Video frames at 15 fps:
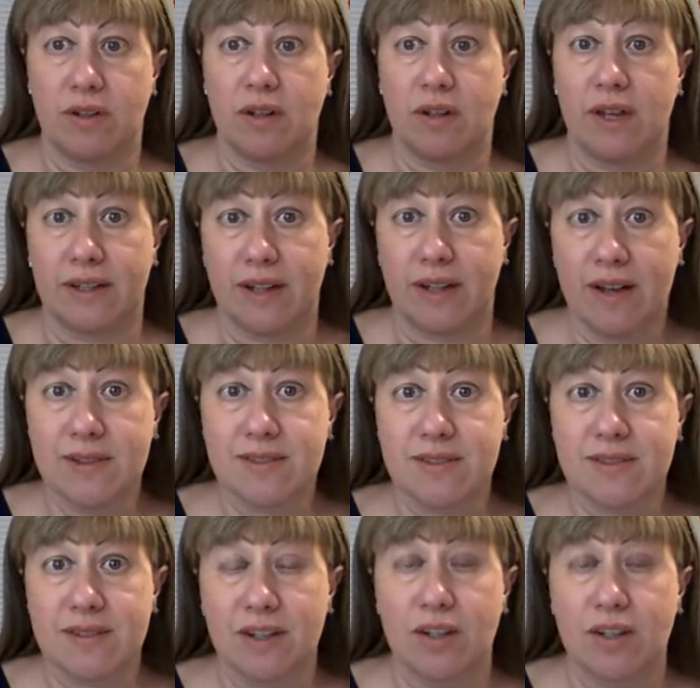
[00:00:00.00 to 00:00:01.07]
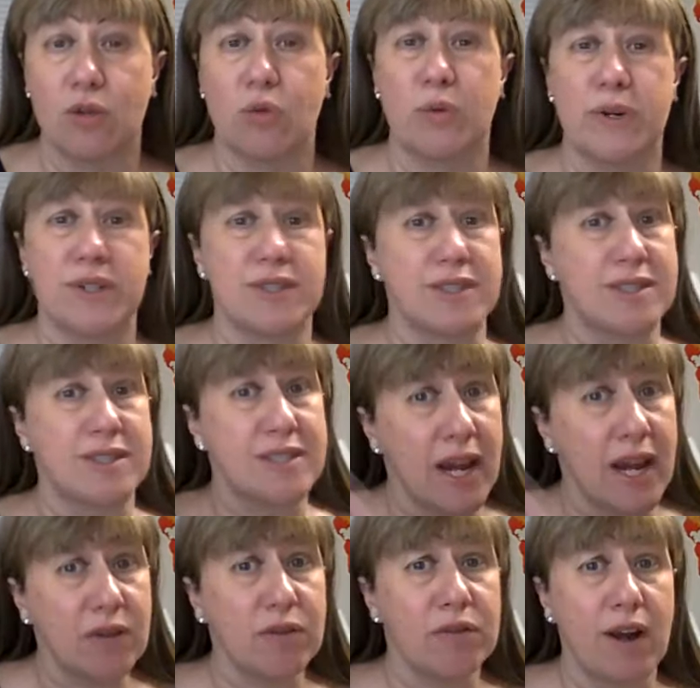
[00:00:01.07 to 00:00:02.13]
and thus we
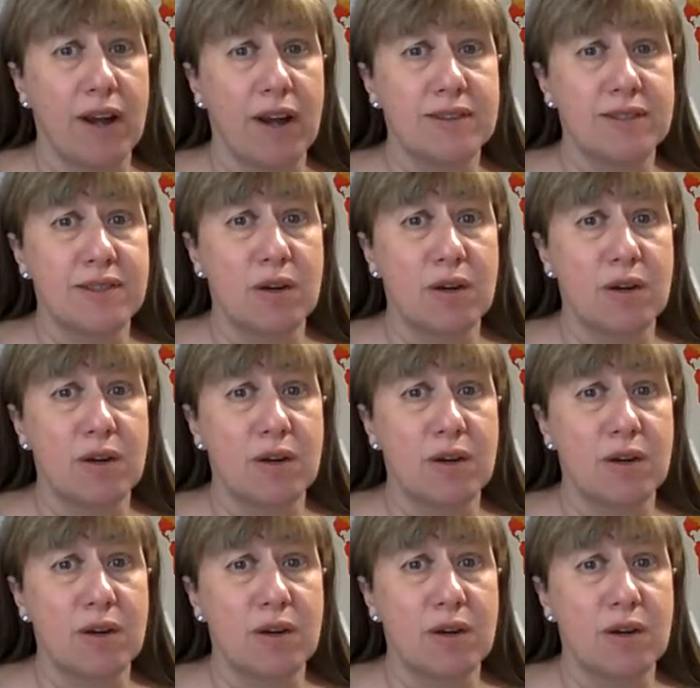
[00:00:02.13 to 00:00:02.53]
sacrifice